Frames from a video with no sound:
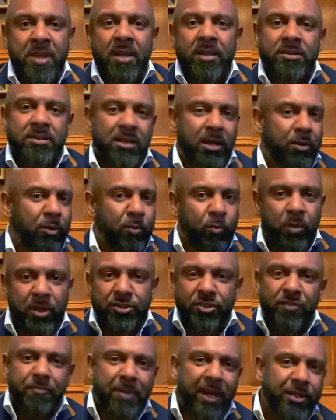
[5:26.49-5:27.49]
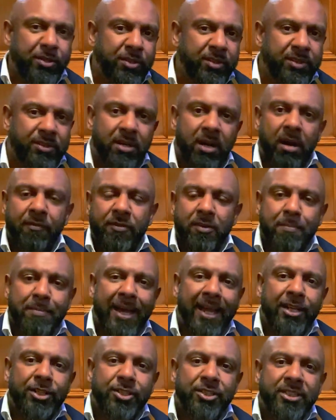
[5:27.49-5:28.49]
So once you've paid your staff, your
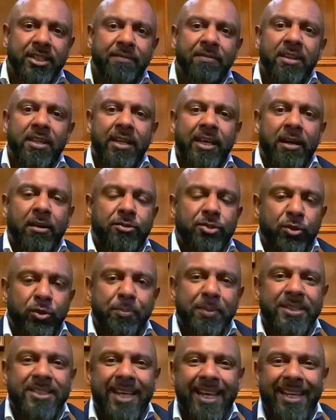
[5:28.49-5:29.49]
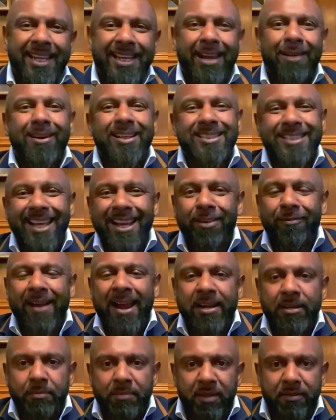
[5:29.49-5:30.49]
managers and everything else, you'll be taking out a 10
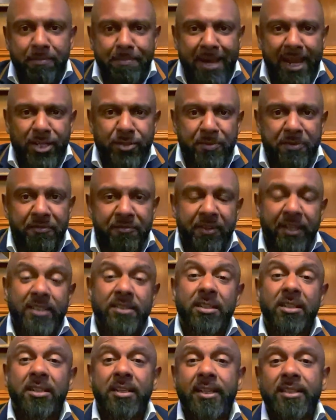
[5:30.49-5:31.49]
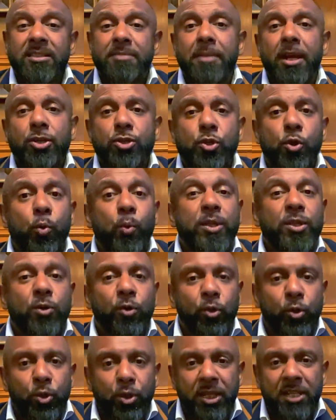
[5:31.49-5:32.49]
grand a month management fee. So you need to make sure when
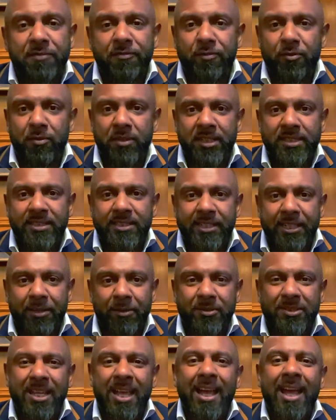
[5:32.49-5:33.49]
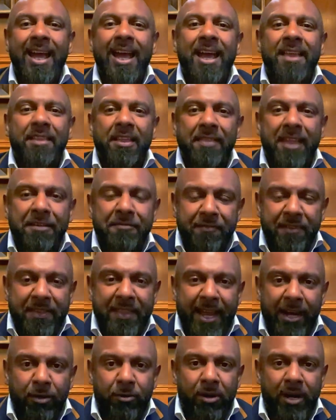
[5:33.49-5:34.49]
you're looking for these deals that they fit
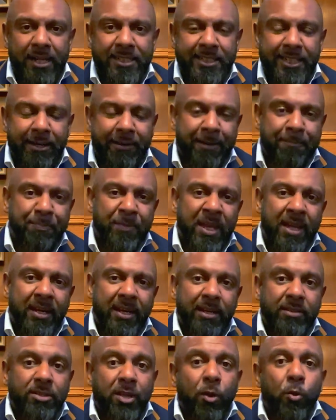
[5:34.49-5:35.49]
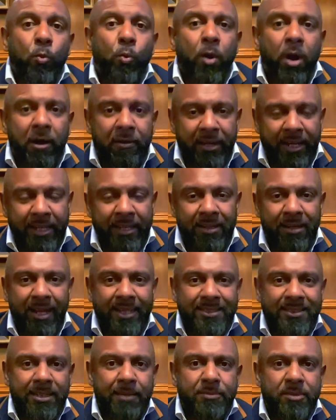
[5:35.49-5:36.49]
that criteria. Now, don't worry,
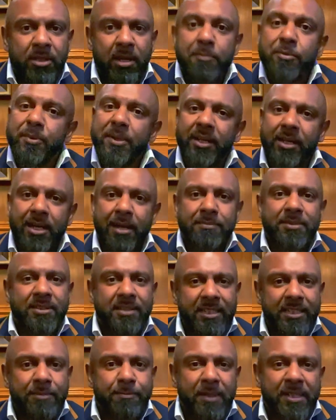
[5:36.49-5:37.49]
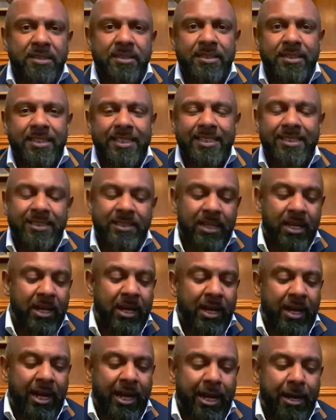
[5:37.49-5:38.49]
like sometimes when it comes to these businesses,
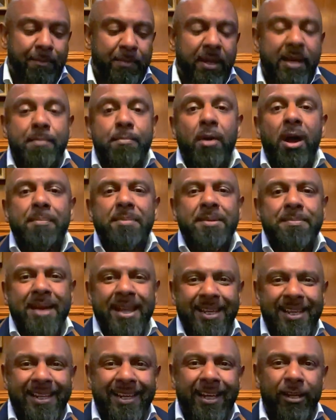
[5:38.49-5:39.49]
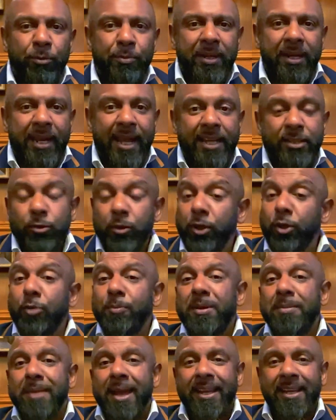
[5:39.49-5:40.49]
it might be making a little bit less or it could
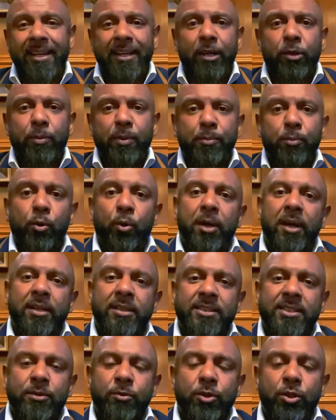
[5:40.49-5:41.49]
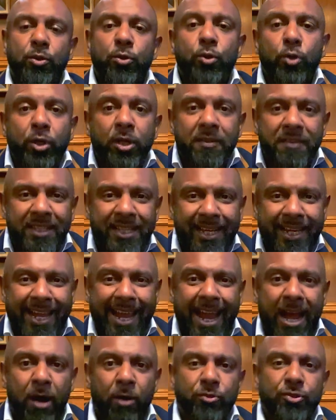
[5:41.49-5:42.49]
be making a little bit more. And until you look at the
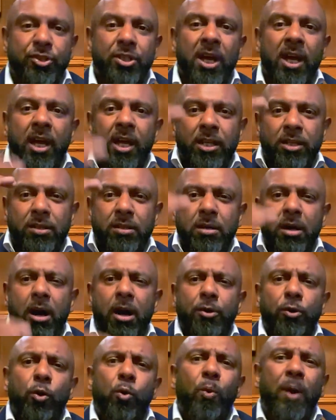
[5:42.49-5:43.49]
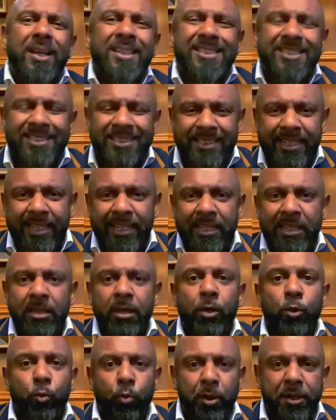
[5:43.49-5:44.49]
accounts, you can't always see
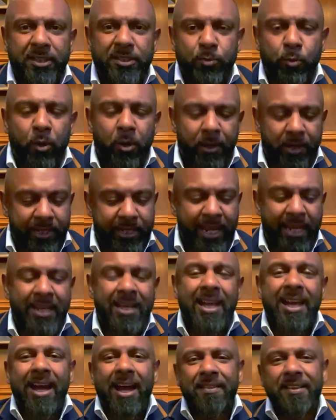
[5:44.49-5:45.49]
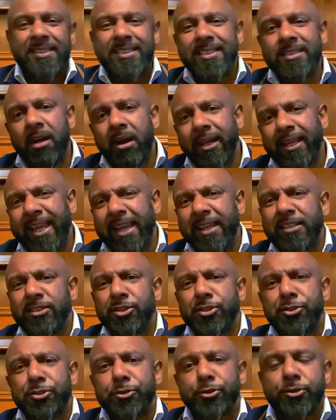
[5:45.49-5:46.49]
what is what, okay? And this is kind of getting
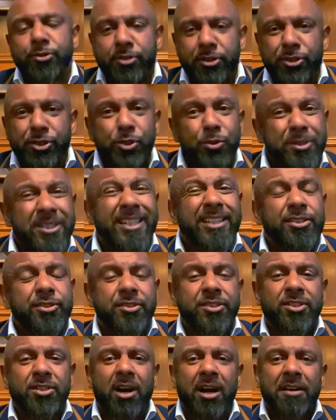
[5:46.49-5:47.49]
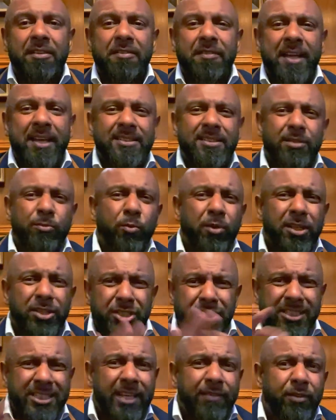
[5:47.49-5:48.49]
into the due diligence side of things. I want to
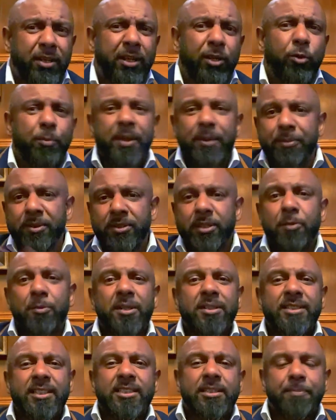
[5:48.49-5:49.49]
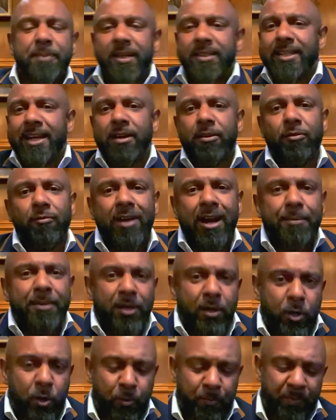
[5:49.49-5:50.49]
just give you a little bit, but don't want to disappear down a rabbit
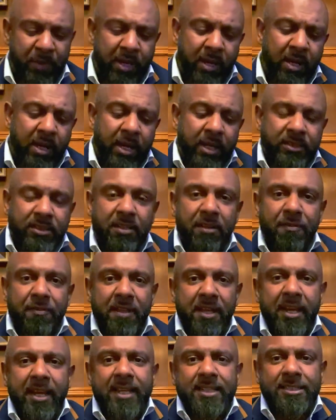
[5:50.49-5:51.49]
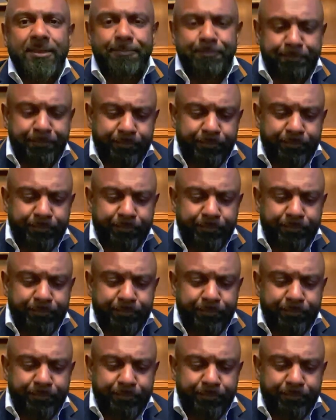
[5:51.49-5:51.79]
hole. So the thing is,